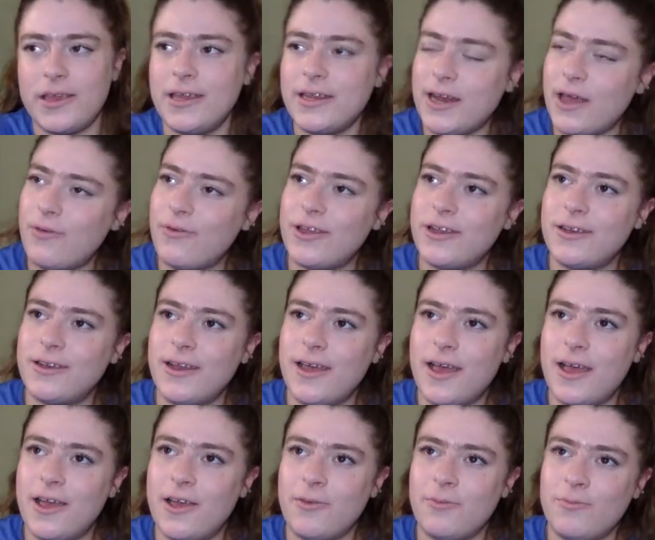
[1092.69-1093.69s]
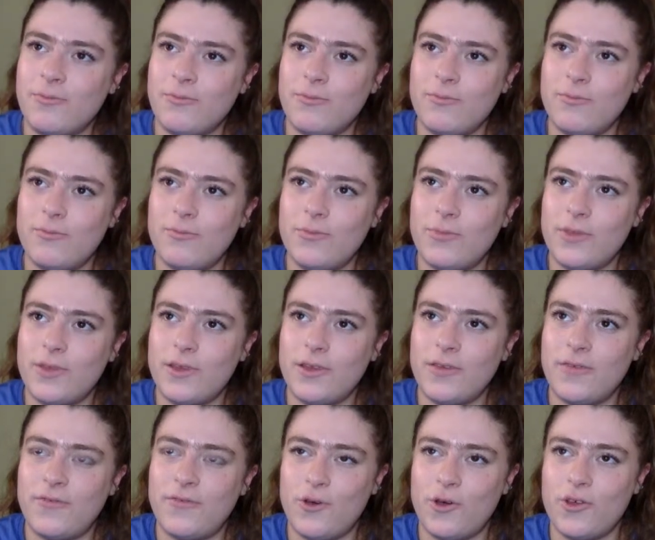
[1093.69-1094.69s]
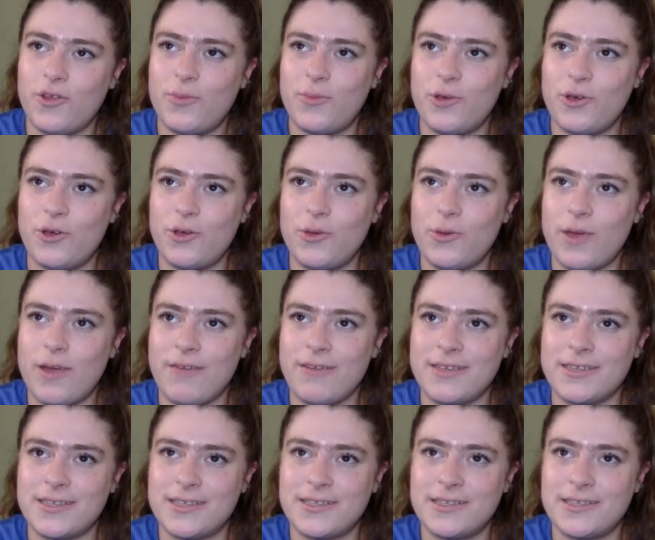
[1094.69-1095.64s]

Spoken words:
you know, in the fourth book where